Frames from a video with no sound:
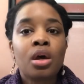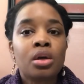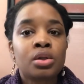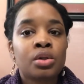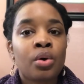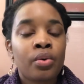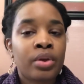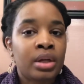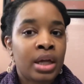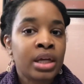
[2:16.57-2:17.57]
So
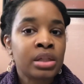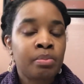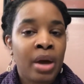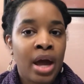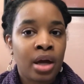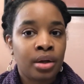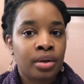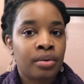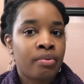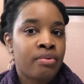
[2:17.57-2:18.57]
the next
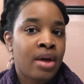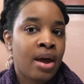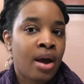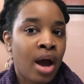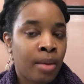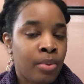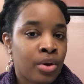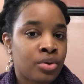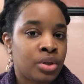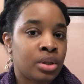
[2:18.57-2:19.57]
pattern that I
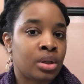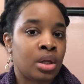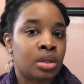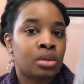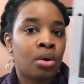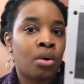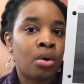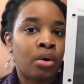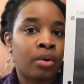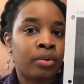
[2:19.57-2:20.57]
purchased is
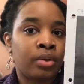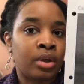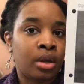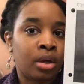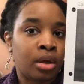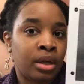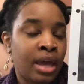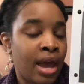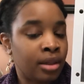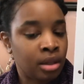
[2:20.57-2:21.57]
called the
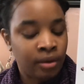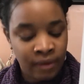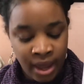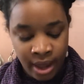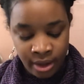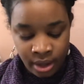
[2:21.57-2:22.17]
Cat Love Hat,